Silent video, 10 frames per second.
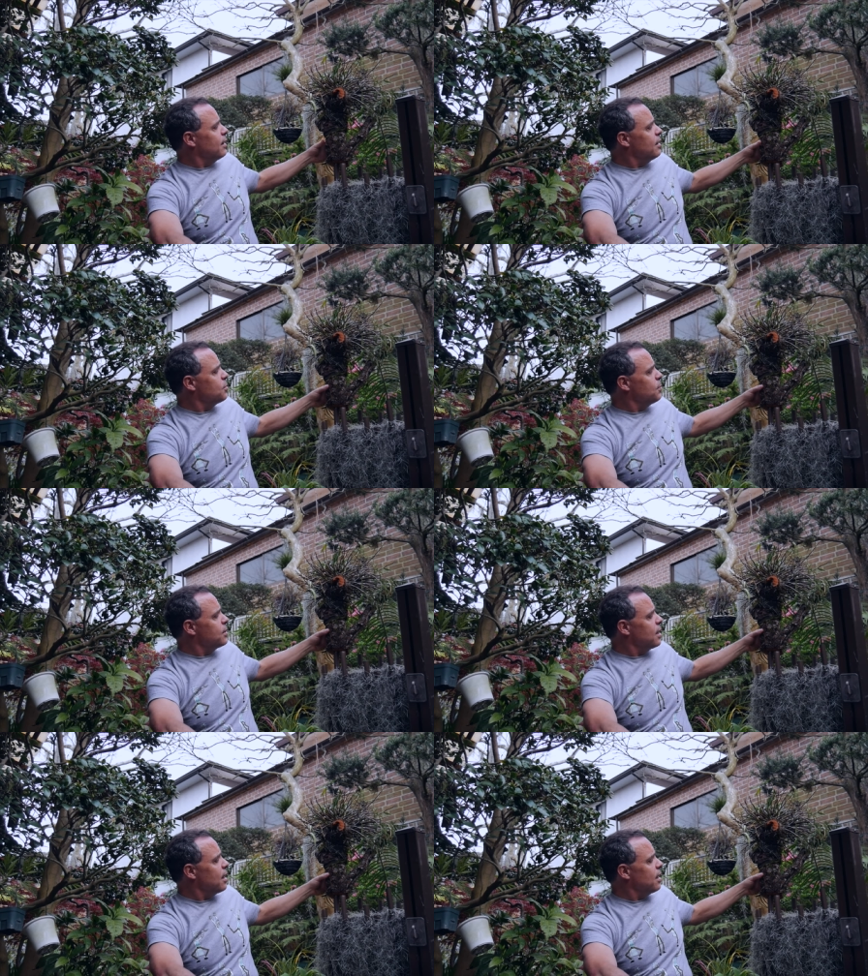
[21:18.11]
This
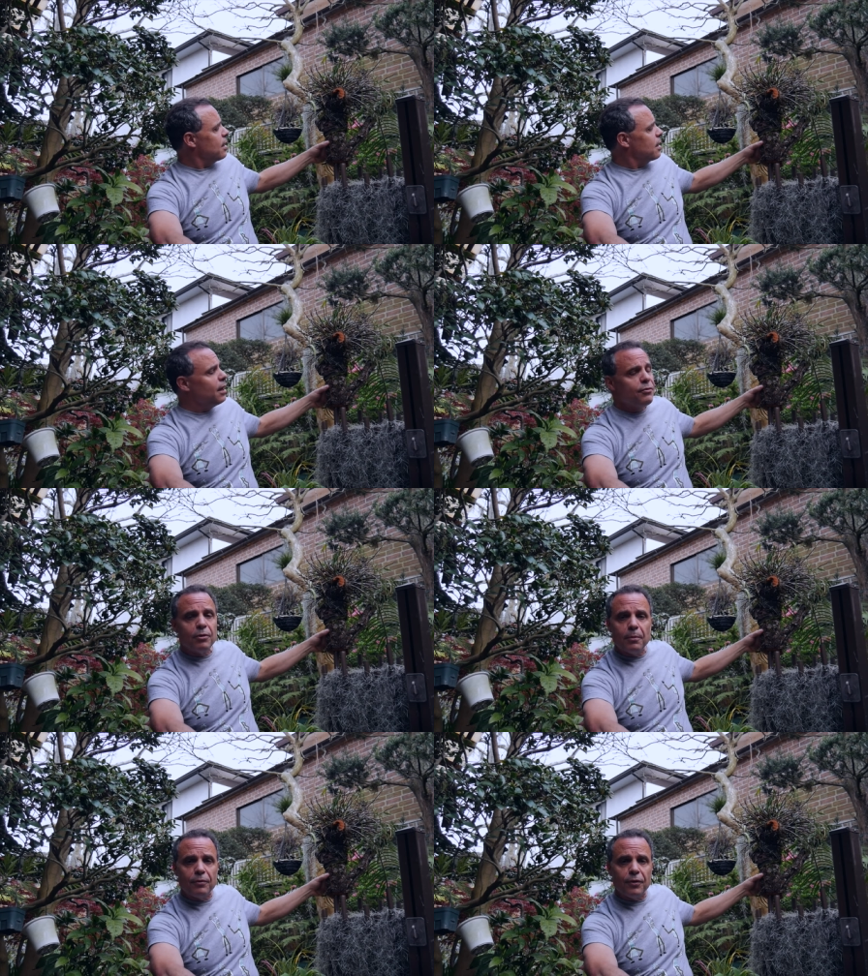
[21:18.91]
was cut
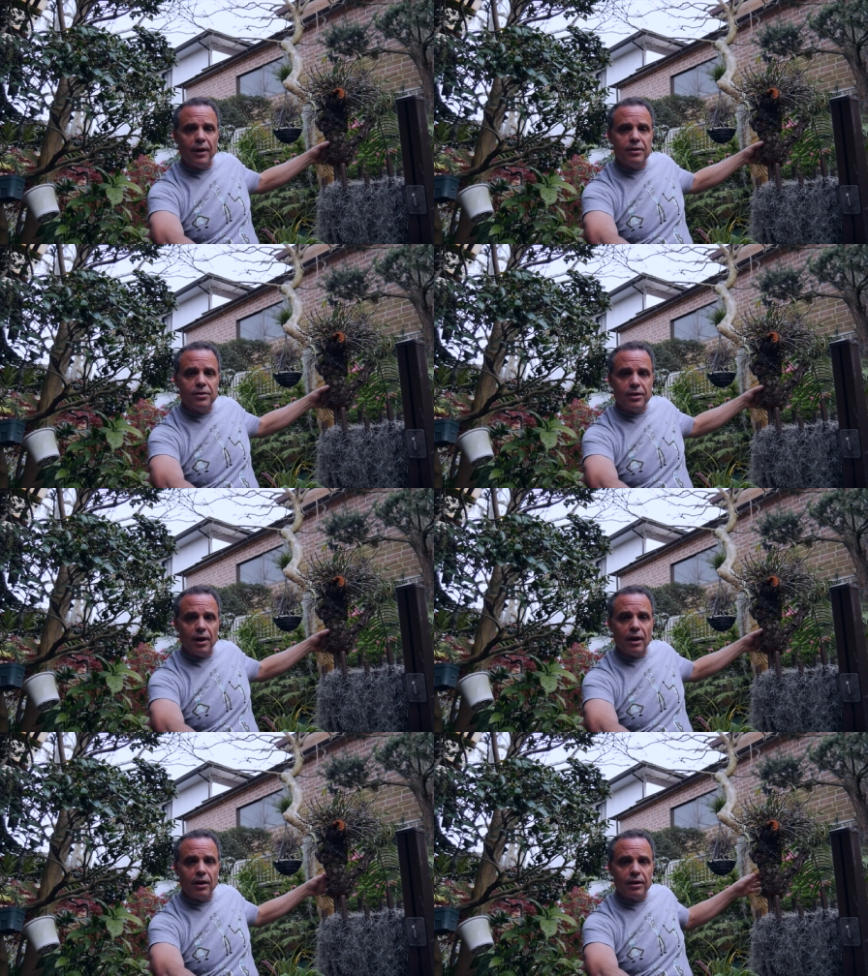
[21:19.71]
from a friend's
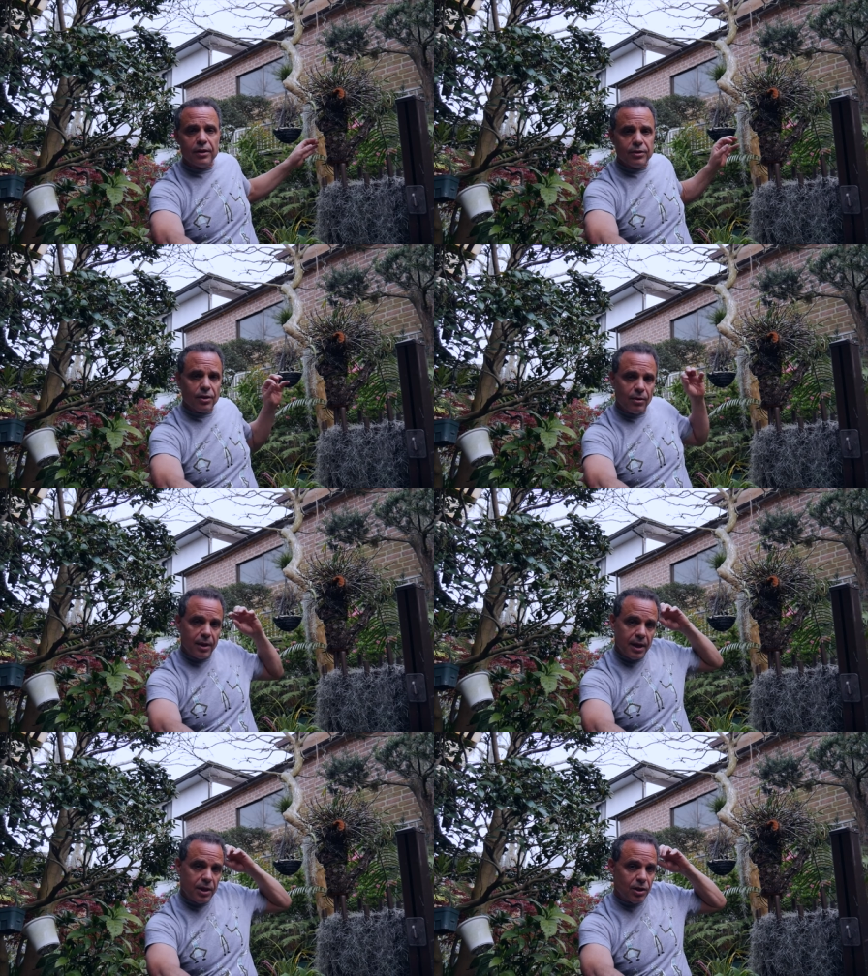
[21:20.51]
yard, so
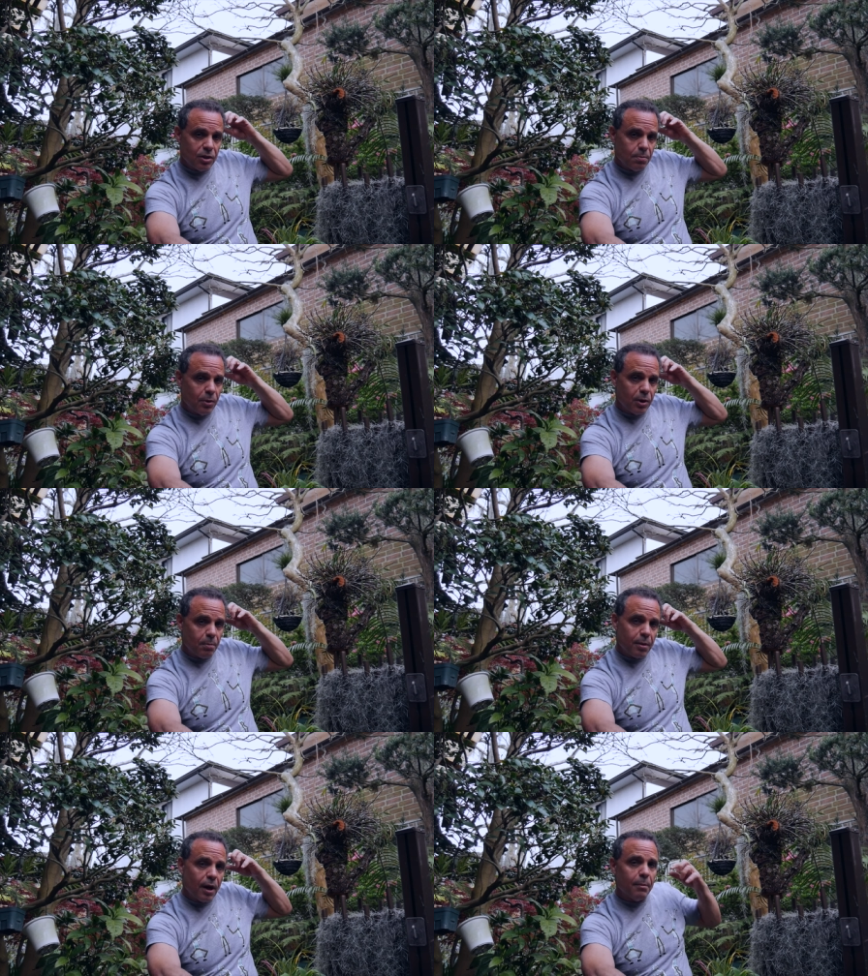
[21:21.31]
he just bought a
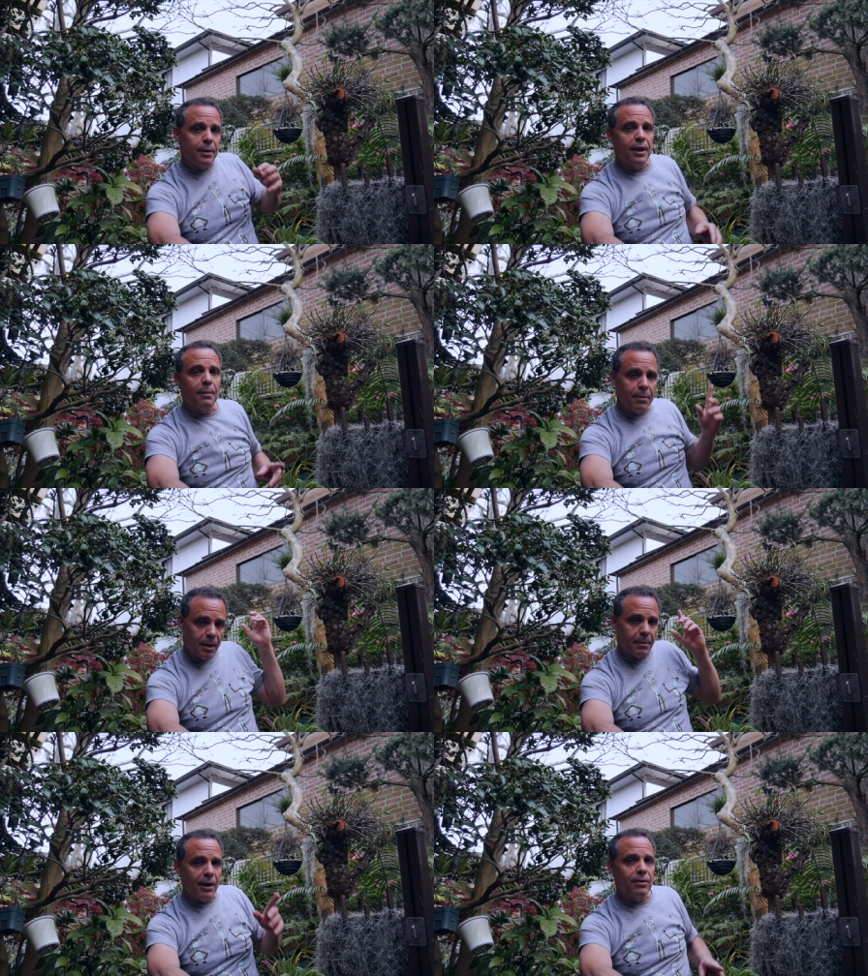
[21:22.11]
property up in
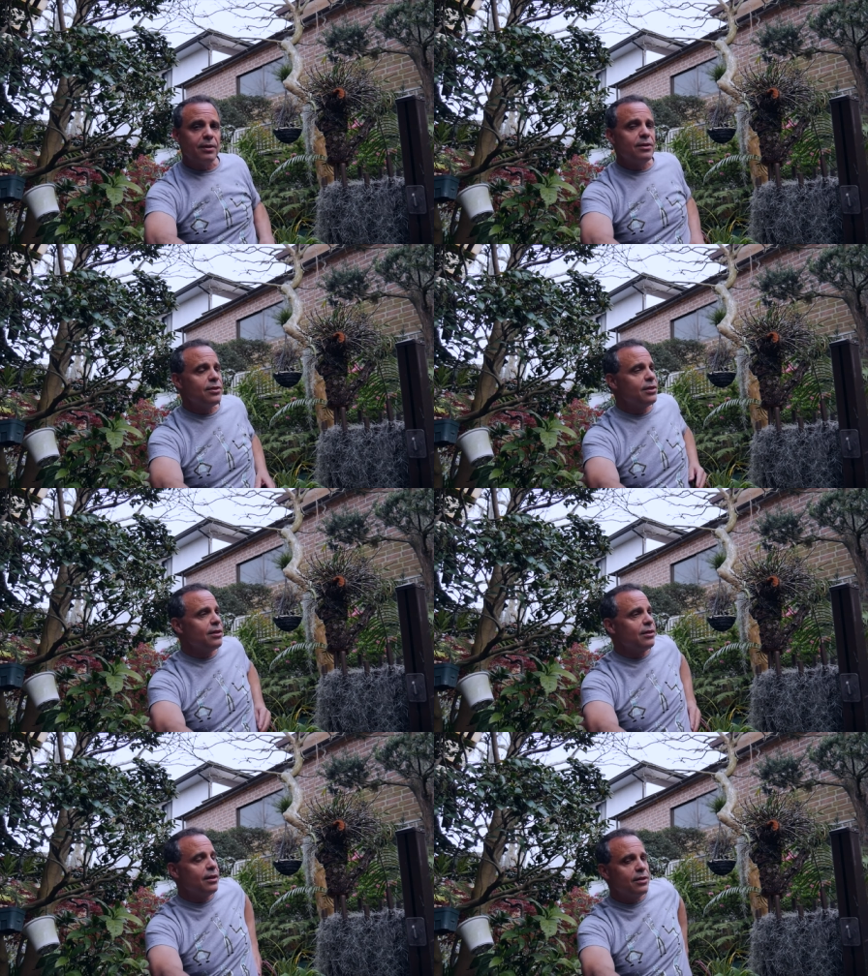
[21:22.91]
the mountains
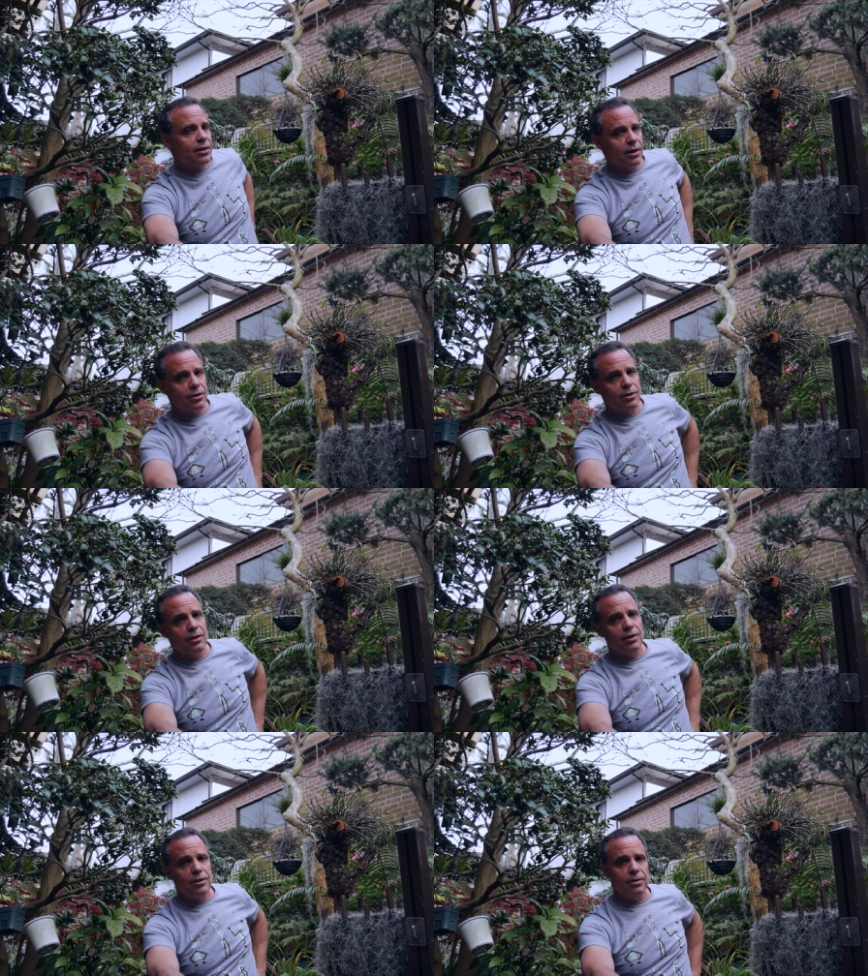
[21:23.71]
here that he's going to
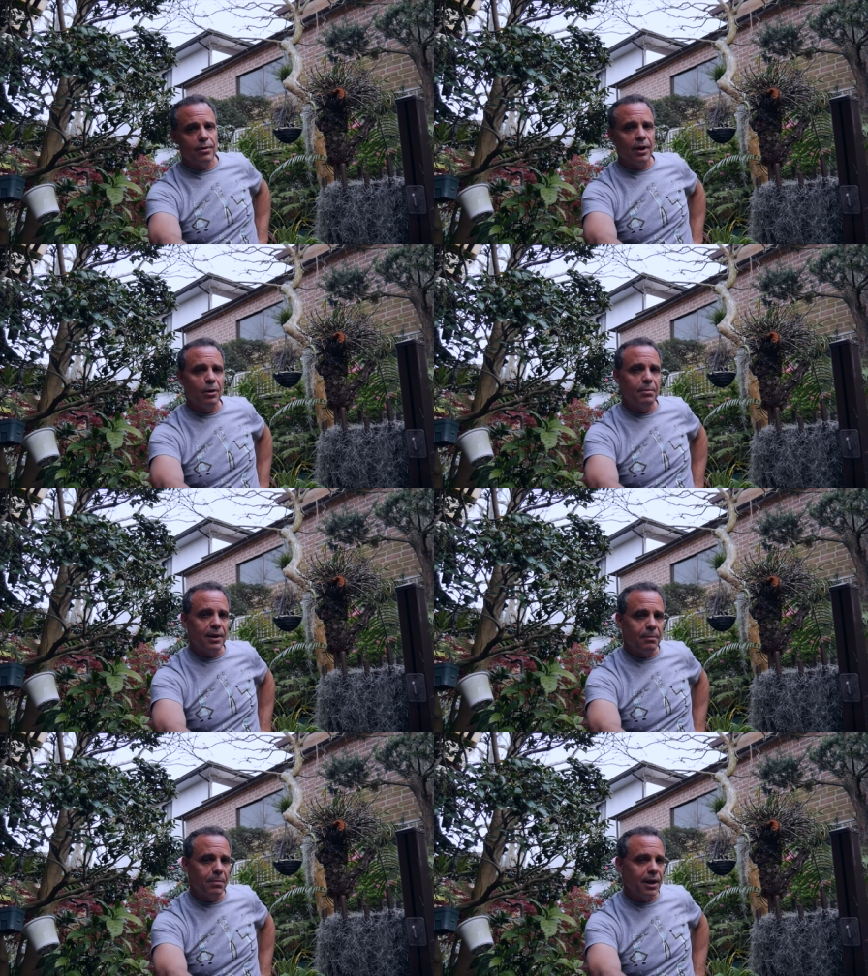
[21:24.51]
turn into an
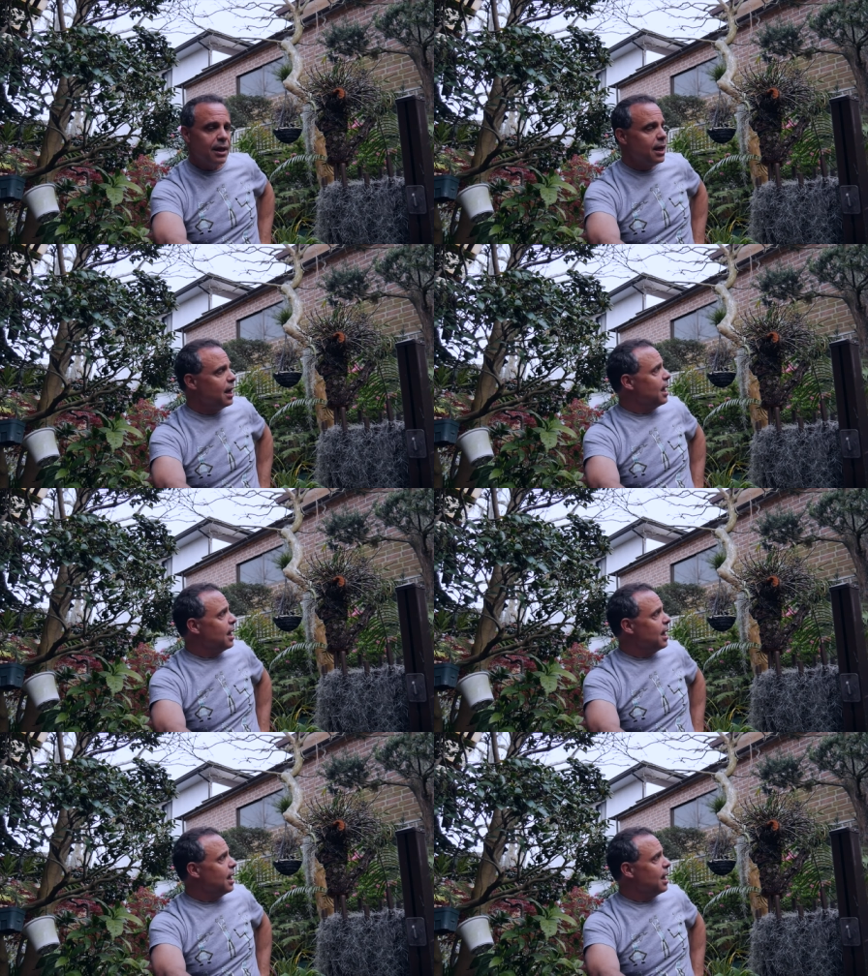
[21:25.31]
Airbnb.